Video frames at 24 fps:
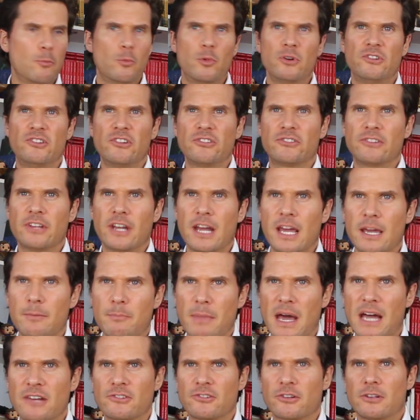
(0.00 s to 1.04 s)
We just did a
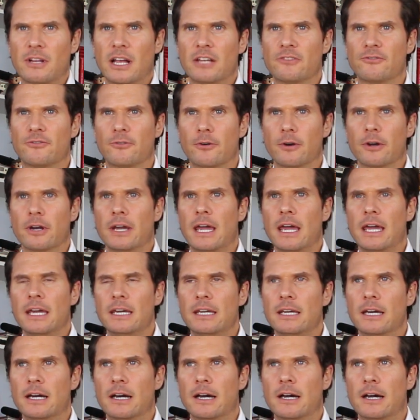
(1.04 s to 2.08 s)
masterclass for
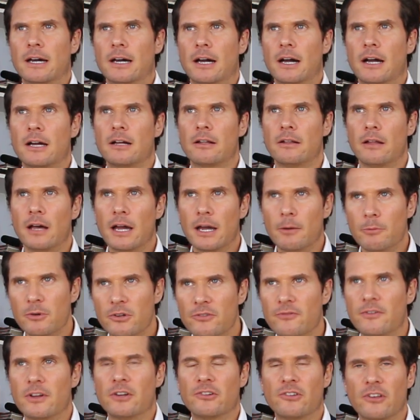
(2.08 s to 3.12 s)
a client. We
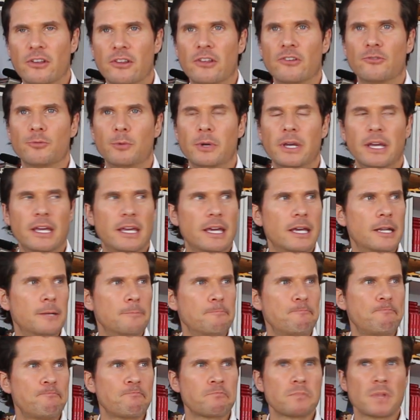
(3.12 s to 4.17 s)
just finished it this week,
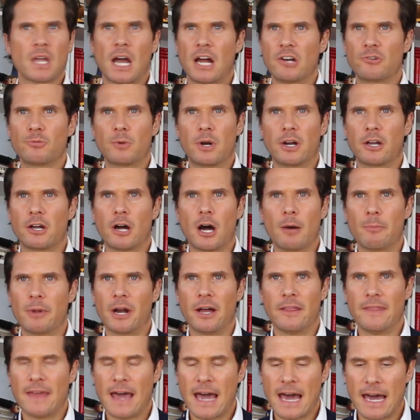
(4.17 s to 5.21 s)
and I just want to
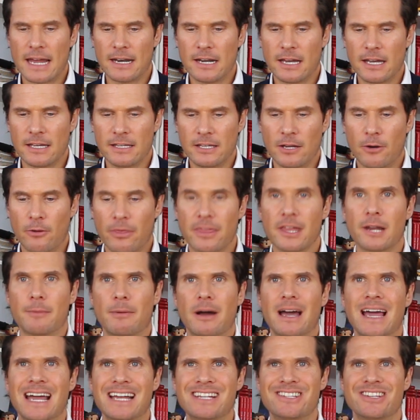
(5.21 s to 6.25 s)
comment on that. Thinking
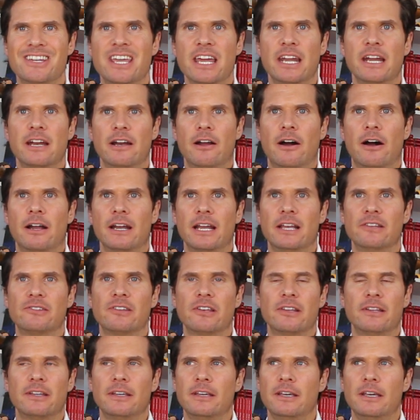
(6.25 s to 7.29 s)
about educating an audience,
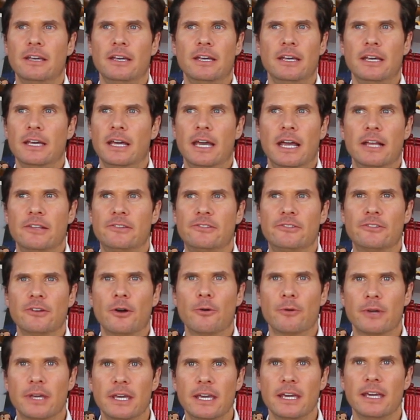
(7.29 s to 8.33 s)
it's
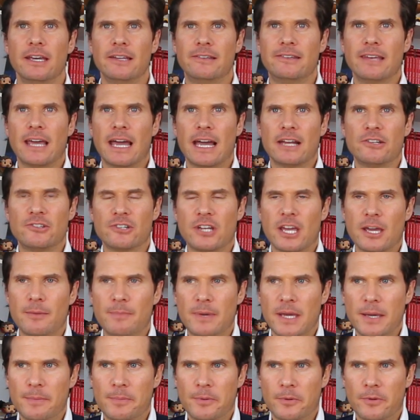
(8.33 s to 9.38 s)
so key to educate
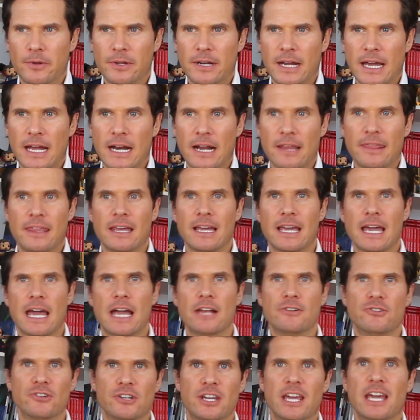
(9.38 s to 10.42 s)
people, and I think
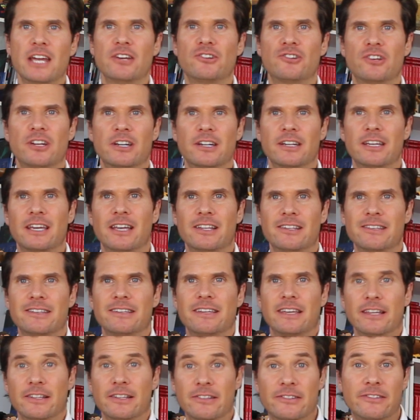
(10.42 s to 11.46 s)
education
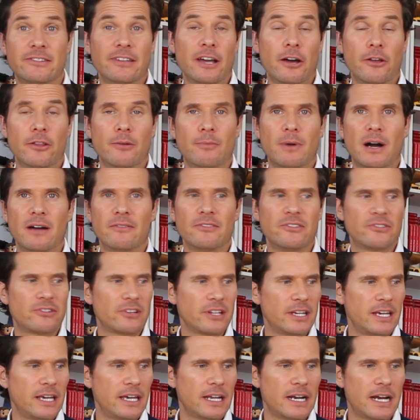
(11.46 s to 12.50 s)
can sell them,
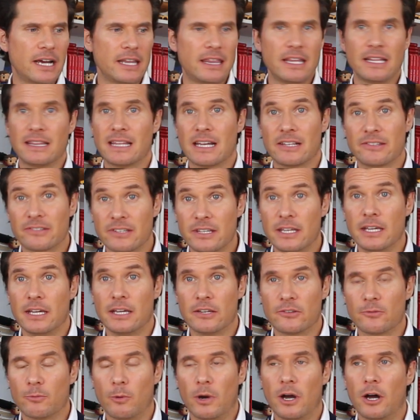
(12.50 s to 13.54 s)
obviously, and I think that's key
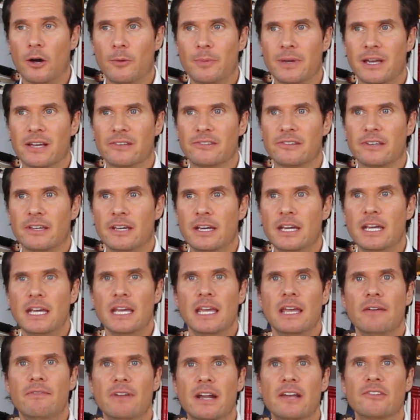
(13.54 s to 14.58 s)
as well, because
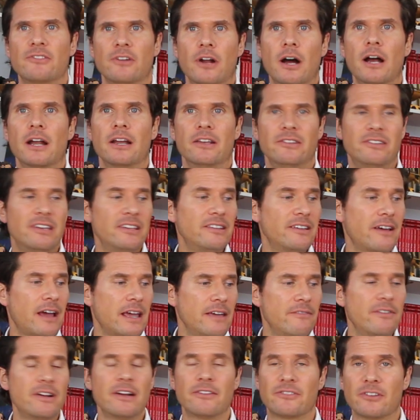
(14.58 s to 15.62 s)
even as an audience,
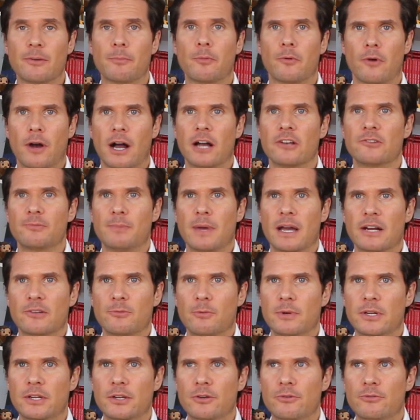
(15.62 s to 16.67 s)
even as a prospect,
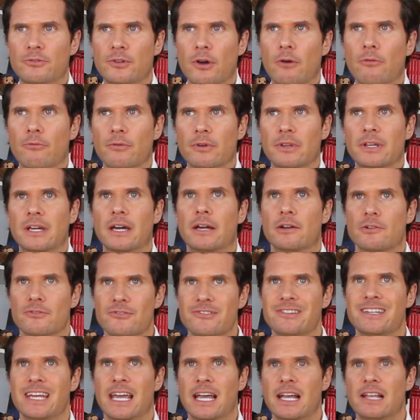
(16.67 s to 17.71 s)
when you don't really
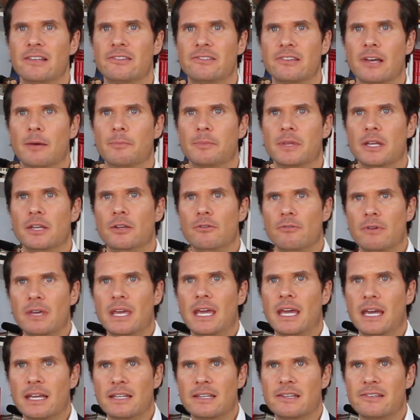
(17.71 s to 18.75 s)
understand something, you
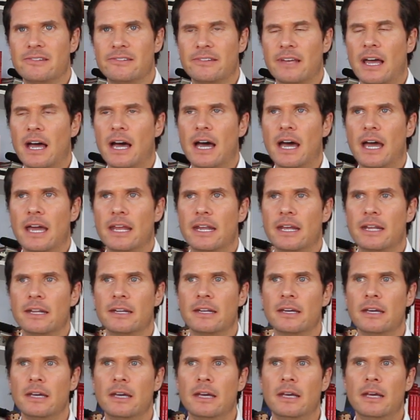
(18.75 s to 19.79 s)
can't decide, and
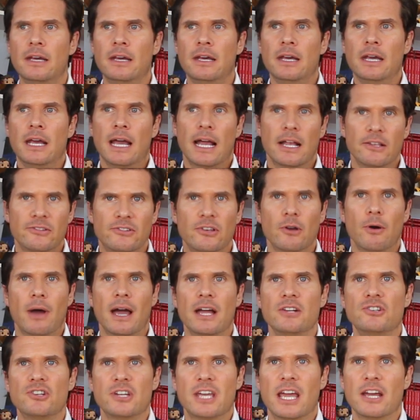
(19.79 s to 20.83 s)
so
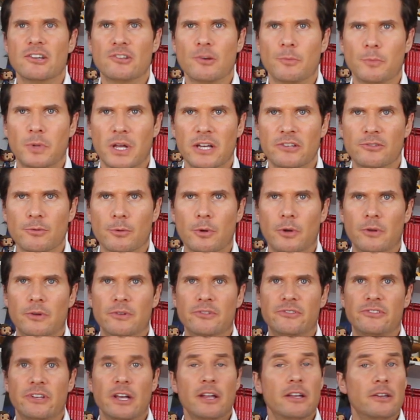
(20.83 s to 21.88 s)
education plays a role in
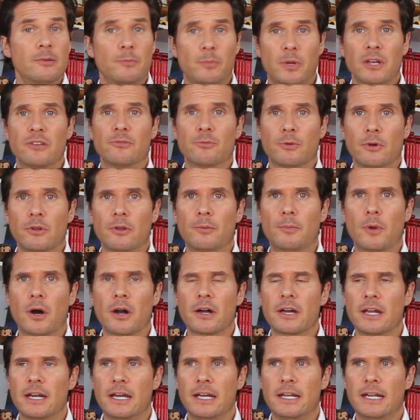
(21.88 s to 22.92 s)
selling, plays a role in
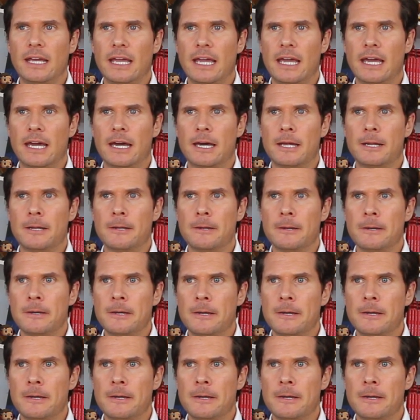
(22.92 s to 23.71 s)
marketing, and